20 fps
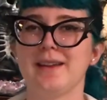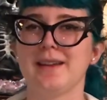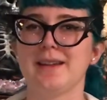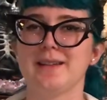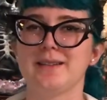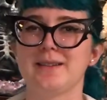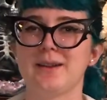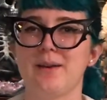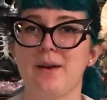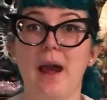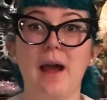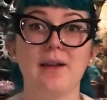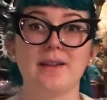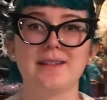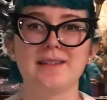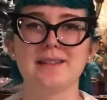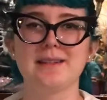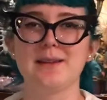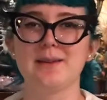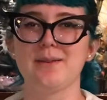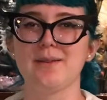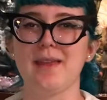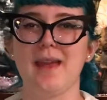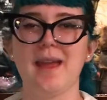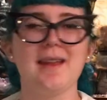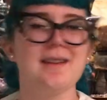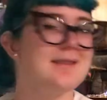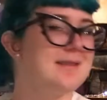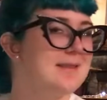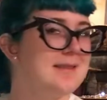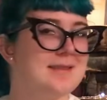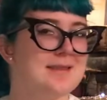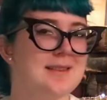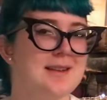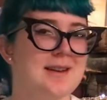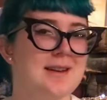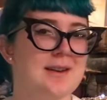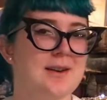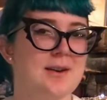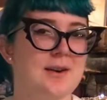So I'll see you then,
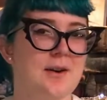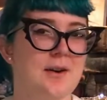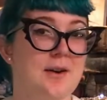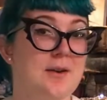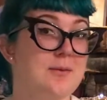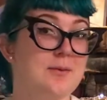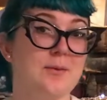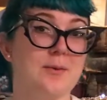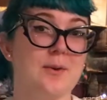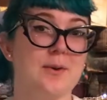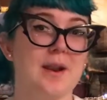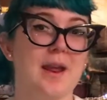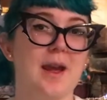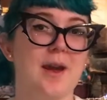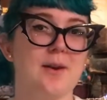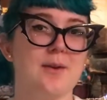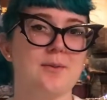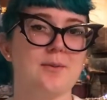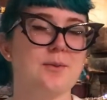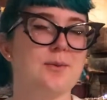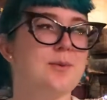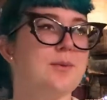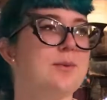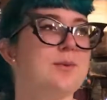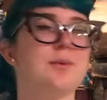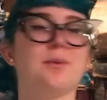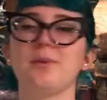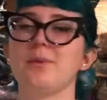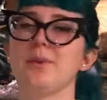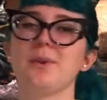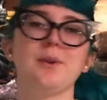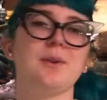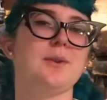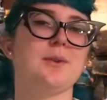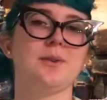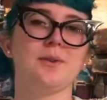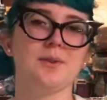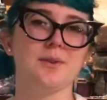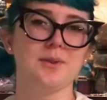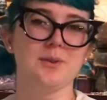and for now,
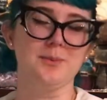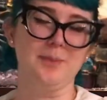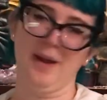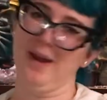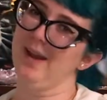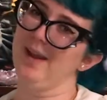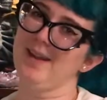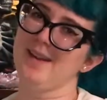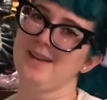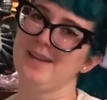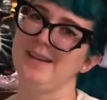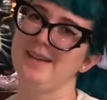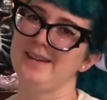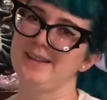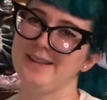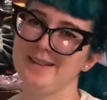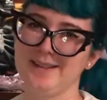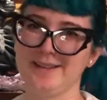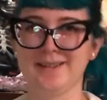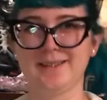goodbye.